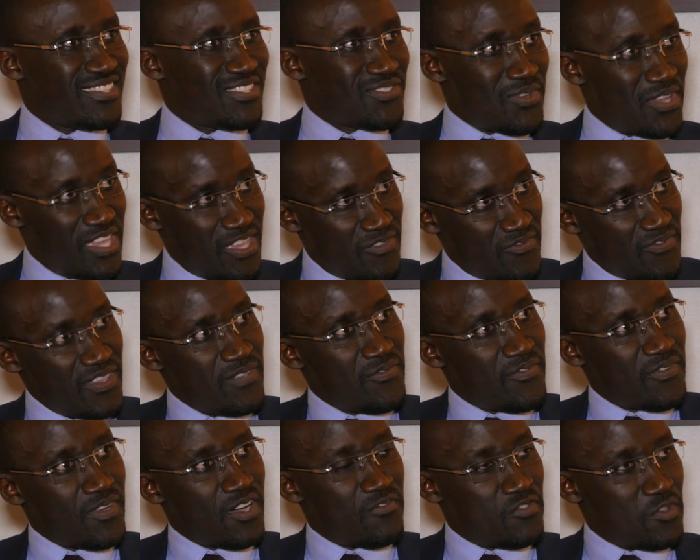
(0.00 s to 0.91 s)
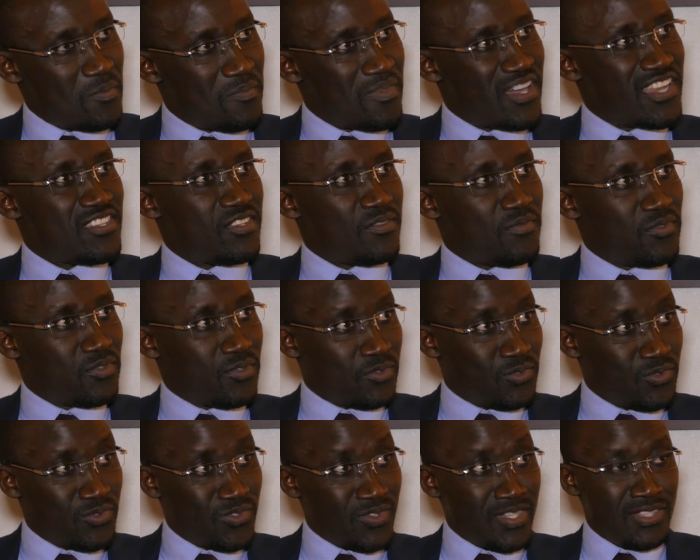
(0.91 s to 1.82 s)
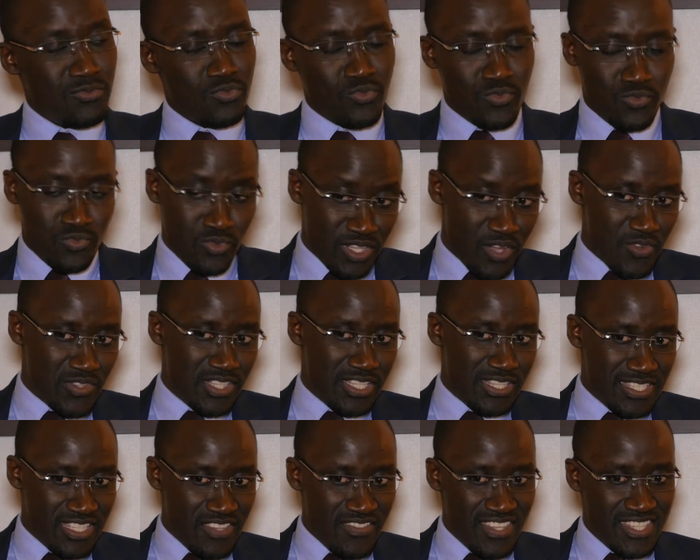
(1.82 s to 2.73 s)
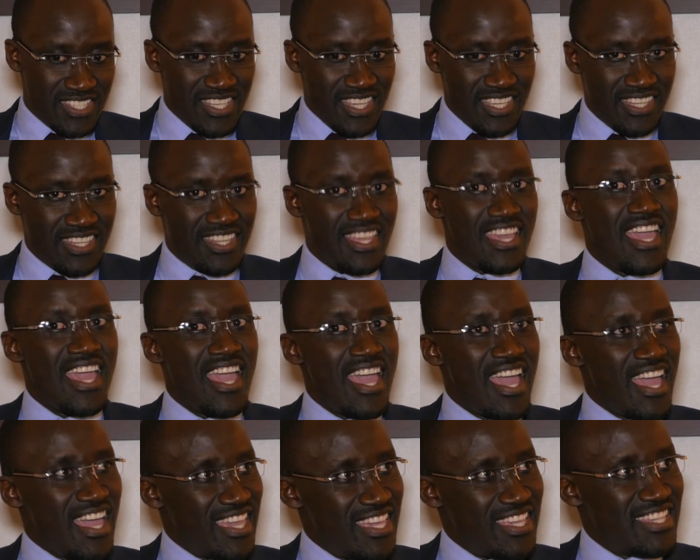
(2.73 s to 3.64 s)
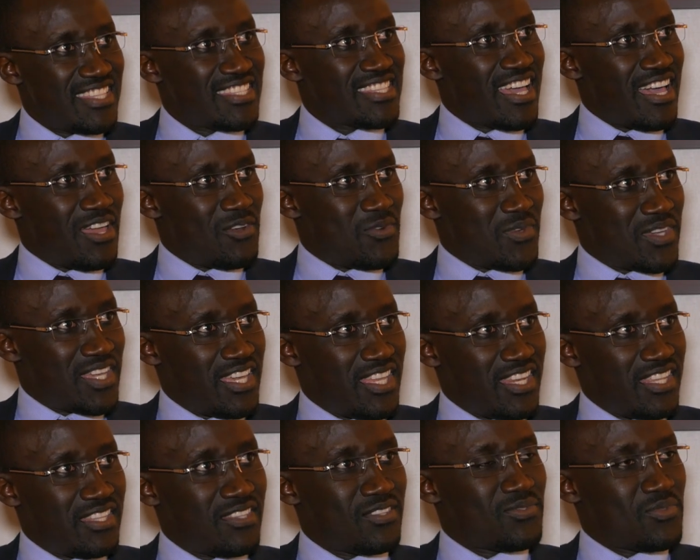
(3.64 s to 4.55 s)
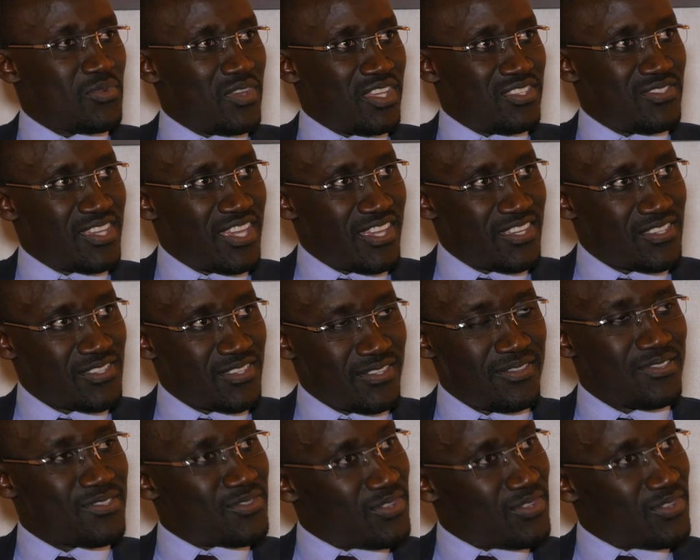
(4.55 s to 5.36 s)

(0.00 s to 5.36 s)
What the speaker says: So 1/5 of the budget of 2017 is allocated to education.